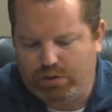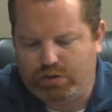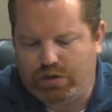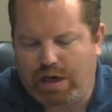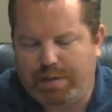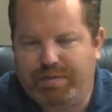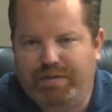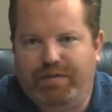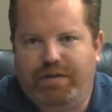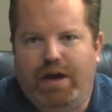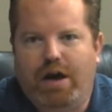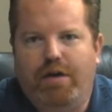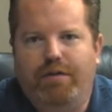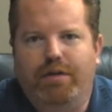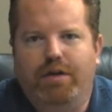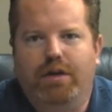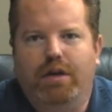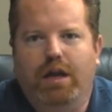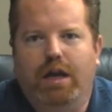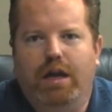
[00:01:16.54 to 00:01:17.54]
we'll drop a
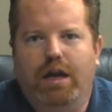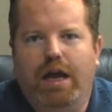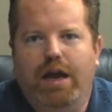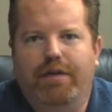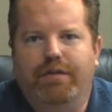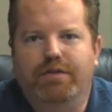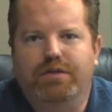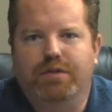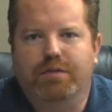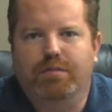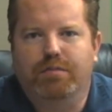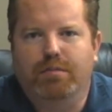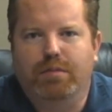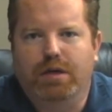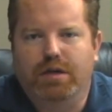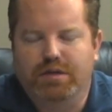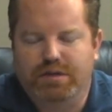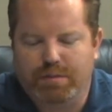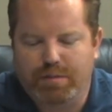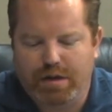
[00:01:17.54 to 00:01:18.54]
valve and have
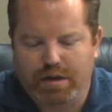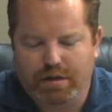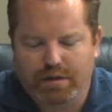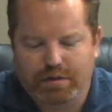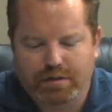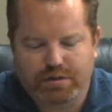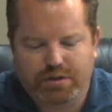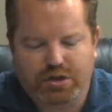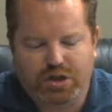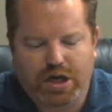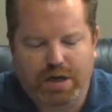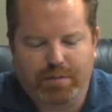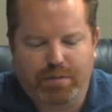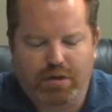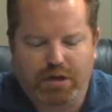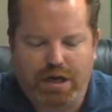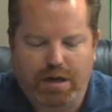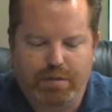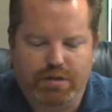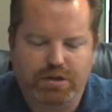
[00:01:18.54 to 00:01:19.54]
some
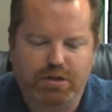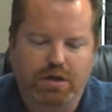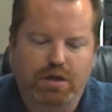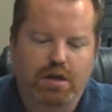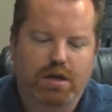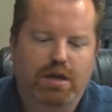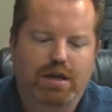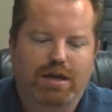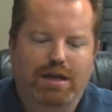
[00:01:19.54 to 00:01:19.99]
chamber damage.